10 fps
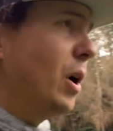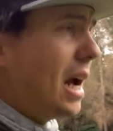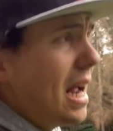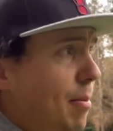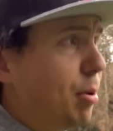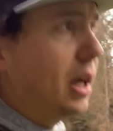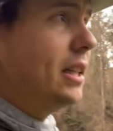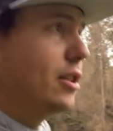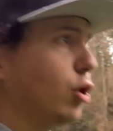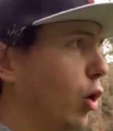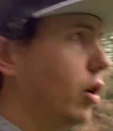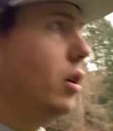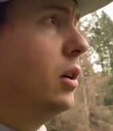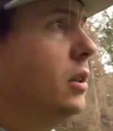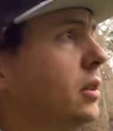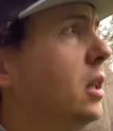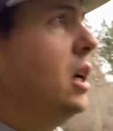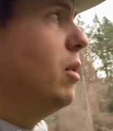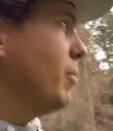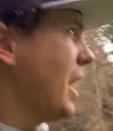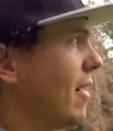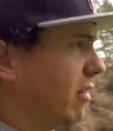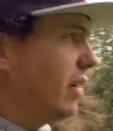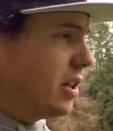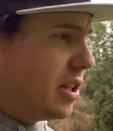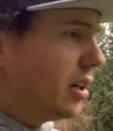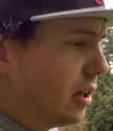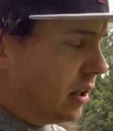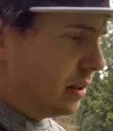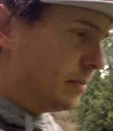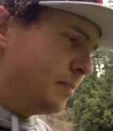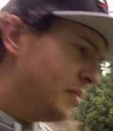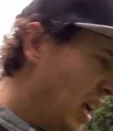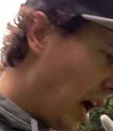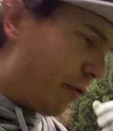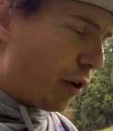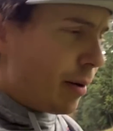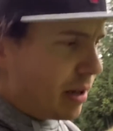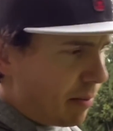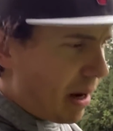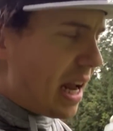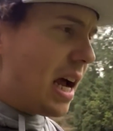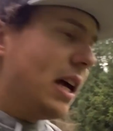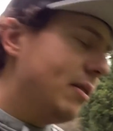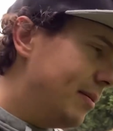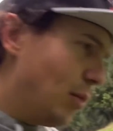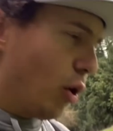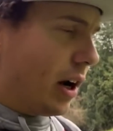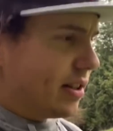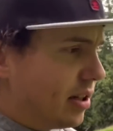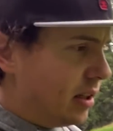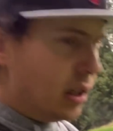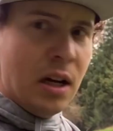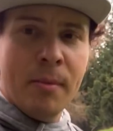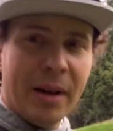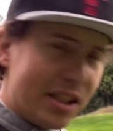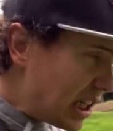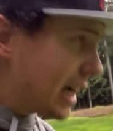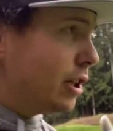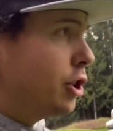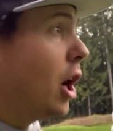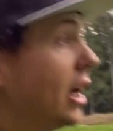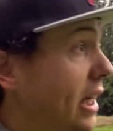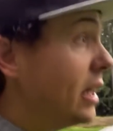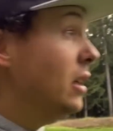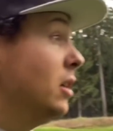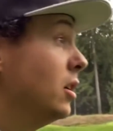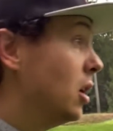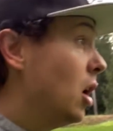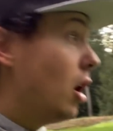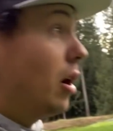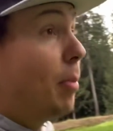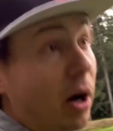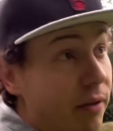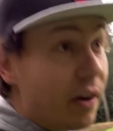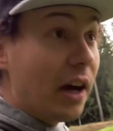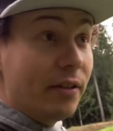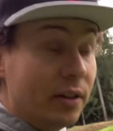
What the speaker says: I am playing this hole, when we have events here, I frame it in my head more as my second shot in on a par 5,